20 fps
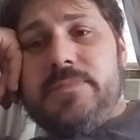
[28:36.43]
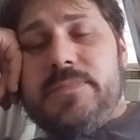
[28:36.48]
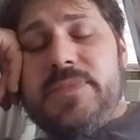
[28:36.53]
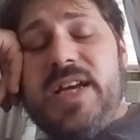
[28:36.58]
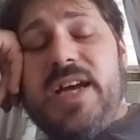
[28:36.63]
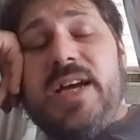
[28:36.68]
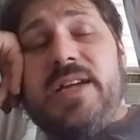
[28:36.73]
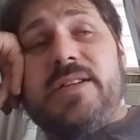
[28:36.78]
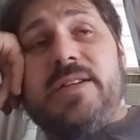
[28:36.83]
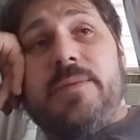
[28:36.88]

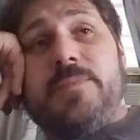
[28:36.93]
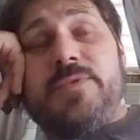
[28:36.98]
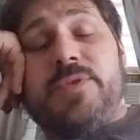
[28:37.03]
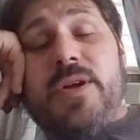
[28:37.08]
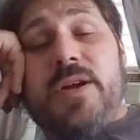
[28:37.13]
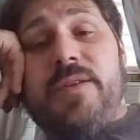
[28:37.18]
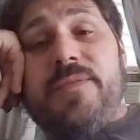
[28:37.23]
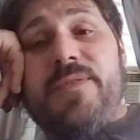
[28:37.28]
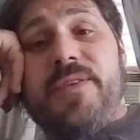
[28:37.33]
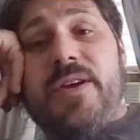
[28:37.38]
That, and I'm
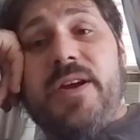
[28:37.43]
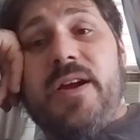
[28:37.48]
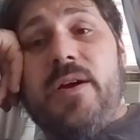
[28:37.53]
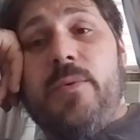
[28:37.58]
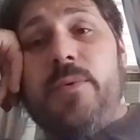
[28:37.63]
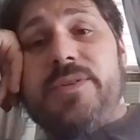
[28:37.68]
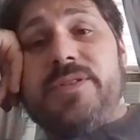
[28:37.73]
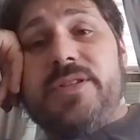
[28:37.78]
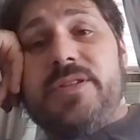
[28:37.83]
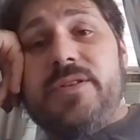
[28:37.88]
trying to figure out
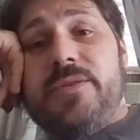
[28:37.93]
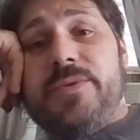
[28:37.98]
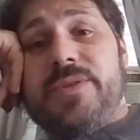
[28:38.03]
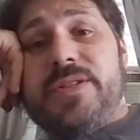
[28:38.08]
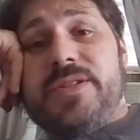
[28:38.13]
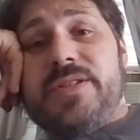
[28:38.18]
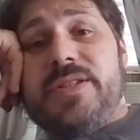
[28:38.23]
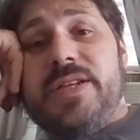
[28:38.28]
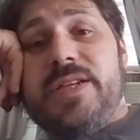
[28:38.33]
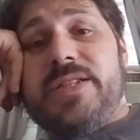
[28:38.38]
what to do with
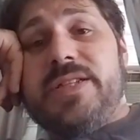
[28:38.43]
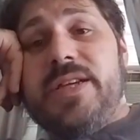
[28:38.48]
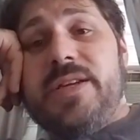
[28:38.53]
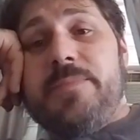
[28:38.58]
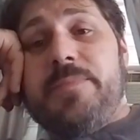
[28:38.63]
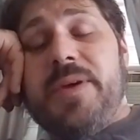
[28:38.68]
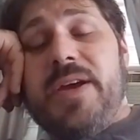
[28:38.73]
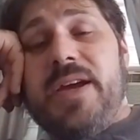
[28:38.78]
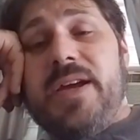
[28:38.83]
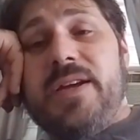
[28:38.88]
the
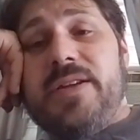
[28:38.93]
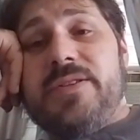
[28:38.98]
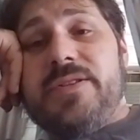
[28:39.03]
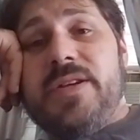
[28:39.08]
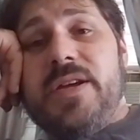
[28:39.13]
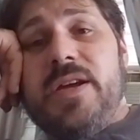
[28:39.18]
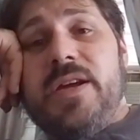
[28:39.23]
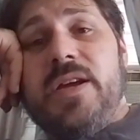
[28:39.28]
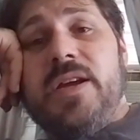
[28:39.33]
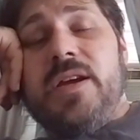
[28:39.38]
CT page,
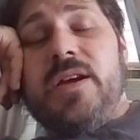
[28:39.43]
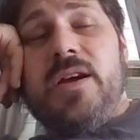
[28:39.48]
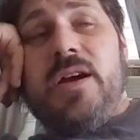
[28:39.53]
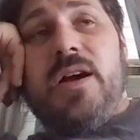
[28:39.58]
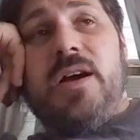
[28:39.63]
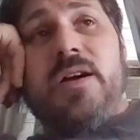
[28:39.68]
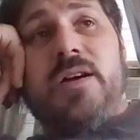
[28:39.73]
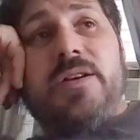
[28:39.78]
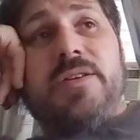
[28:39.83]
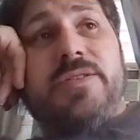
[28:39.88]

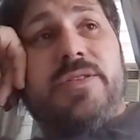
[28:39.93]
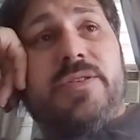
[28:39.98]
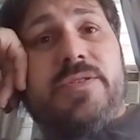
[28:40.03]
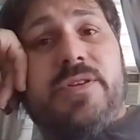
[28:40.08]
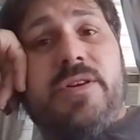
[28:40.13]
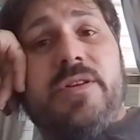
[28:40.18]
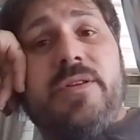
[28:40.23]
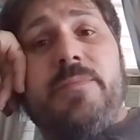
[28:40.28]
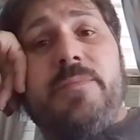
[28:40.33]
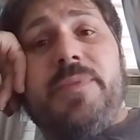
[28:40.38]
because there's
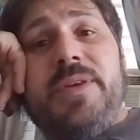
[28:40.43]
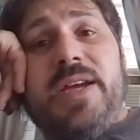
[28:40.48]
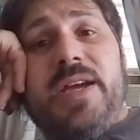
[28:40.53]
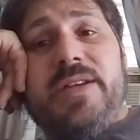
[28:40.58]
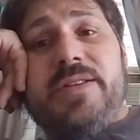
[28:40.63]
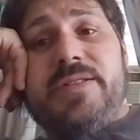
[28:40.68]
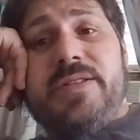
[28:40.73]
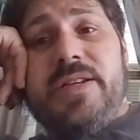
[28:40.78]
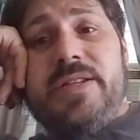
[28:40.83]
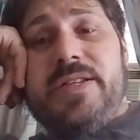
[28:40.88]
going to be
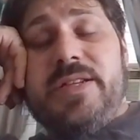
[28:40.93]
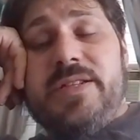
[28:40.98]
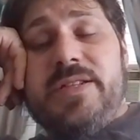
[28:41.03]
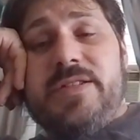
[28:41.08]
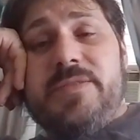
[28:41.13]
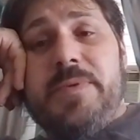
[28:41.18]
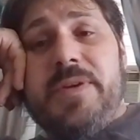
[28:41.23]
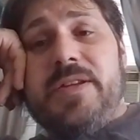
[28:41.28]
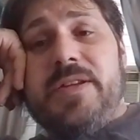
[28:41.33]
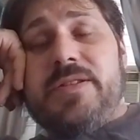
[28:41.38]
a CT
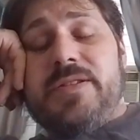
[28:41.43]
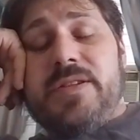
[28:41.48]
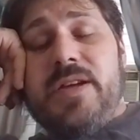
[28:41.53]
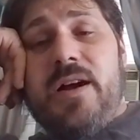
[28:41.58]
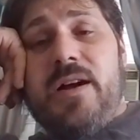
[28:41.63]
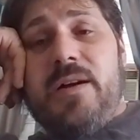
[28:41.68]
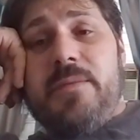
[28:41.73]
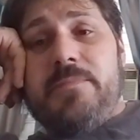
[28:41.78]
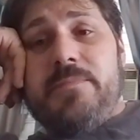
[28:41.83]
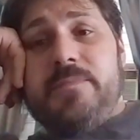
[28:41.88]
Speed
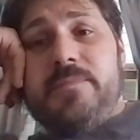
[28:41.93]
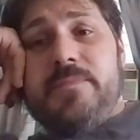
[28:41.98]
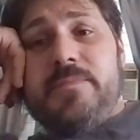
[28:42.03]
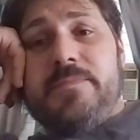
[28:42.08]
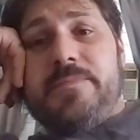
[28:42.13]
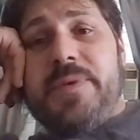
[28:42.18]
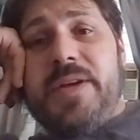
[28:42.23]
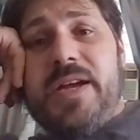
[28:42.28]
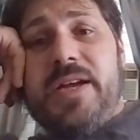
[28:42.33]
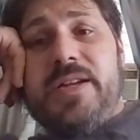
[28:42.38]
Shop
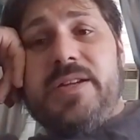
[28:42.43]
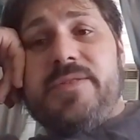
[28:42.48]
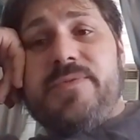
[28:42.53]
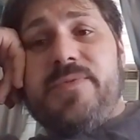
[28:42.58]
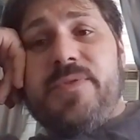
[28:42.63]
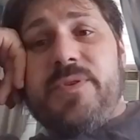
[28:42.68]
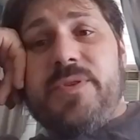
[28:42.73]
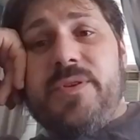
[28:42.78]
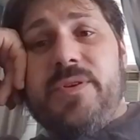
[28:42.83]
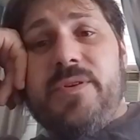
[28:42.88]
page
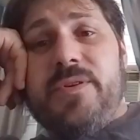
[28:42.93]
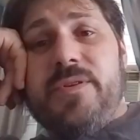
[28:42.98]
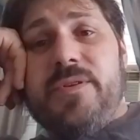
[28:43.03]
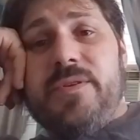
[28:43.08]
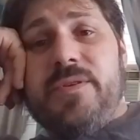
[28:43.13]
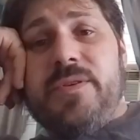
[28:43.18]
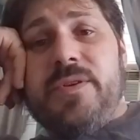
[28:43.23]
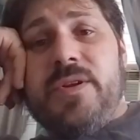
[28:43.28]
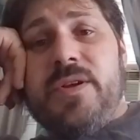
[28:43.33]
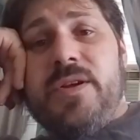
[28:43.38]
for
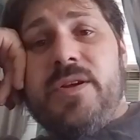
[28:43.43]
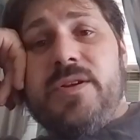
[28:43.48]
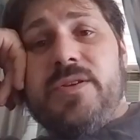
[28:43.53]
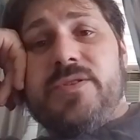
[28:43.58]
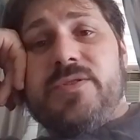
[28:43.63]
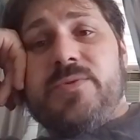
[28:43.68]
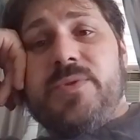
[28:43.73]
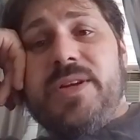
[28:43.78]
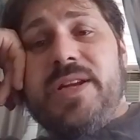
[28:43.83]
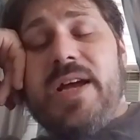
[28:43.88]
the
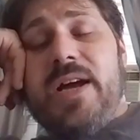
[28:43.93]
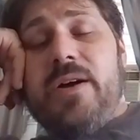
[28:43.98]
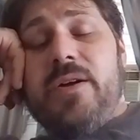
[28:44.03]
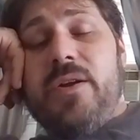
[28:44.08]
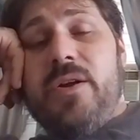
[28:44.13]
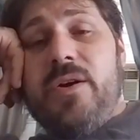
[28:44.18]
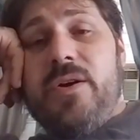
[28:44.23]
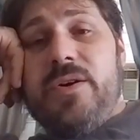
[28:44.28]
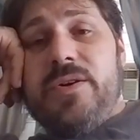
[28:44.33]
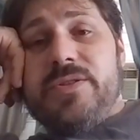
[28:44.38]
Street
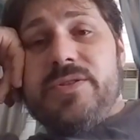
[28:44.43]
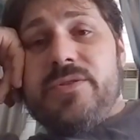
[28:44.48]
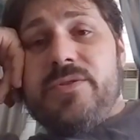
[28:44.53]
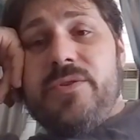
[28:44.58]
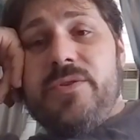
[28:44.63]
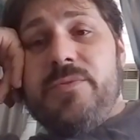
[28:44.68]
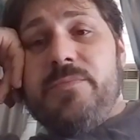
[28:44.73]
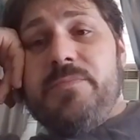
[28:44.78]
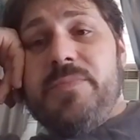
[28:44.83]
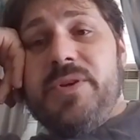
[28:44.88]
Outlaws
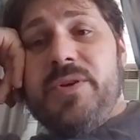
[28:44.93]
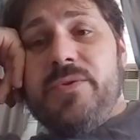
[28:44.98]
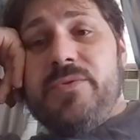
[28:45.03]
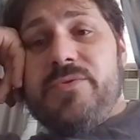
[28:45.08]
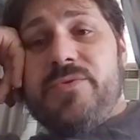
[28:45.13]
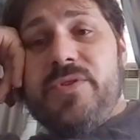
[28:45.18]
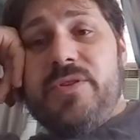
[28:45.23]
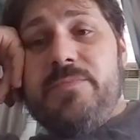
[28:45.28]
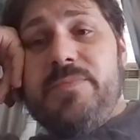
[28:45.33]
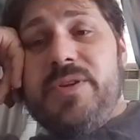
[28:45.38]
group build
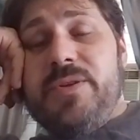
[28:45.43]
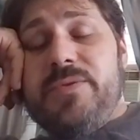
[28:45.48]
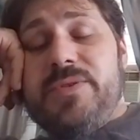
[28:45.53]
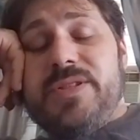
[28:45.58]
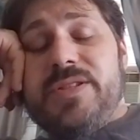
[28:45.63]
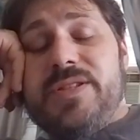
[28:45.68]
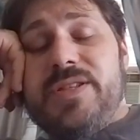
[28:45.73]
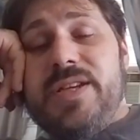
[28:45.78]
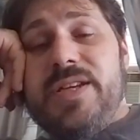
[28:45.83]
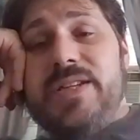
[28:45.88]
tribute
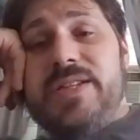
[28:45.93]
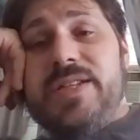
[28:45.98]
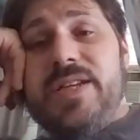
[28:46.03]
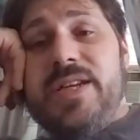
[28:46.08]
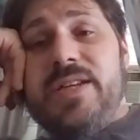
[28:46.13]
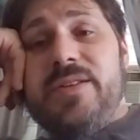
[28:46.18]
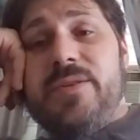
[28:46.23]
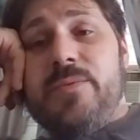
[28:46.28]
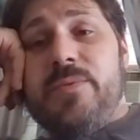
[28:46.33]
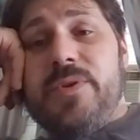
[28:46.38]
to
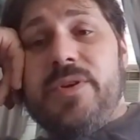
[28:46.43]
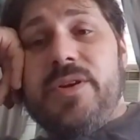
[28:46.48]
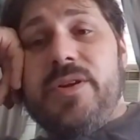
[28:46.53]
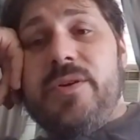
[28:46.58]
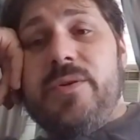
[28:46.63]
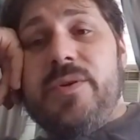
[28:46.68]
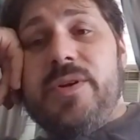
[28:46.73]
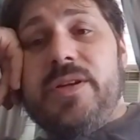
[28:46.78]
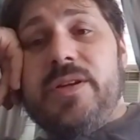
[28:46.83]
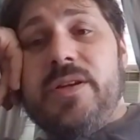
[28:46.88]
CT that we're
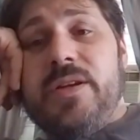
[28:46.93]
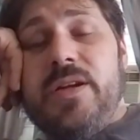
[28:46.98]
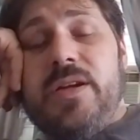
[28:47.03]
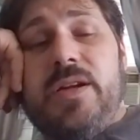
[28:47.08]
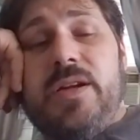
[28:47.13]
doing.